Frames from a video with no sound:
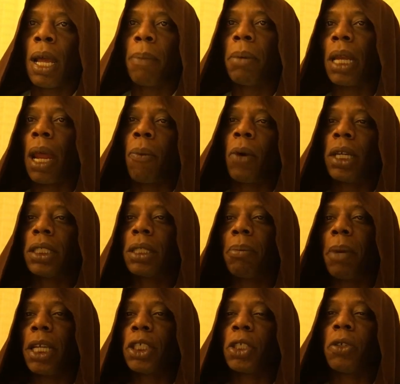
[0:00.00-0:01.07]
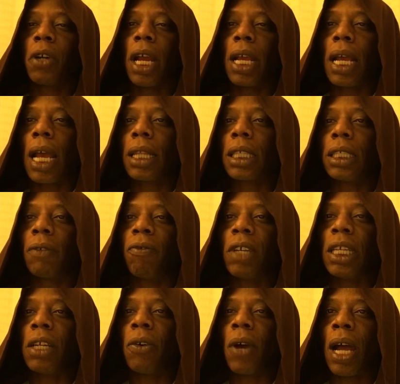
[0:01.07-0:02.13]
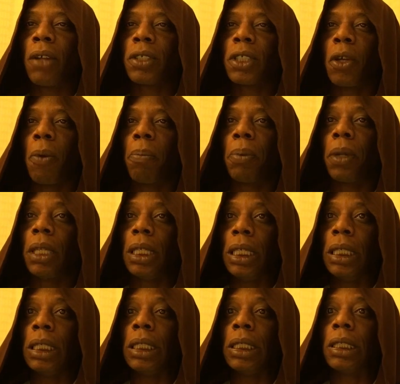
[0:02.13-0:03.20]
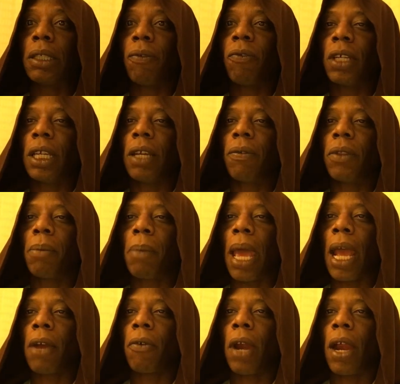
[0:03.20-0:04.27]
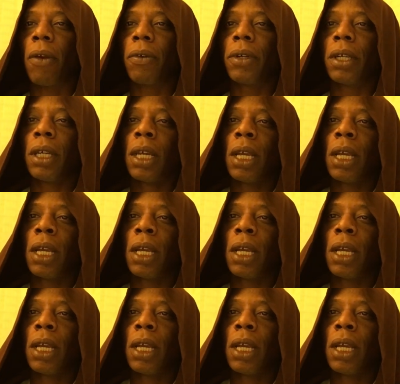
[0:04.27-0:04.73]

But I wanted to make sure I got this video out, so please forgive the background.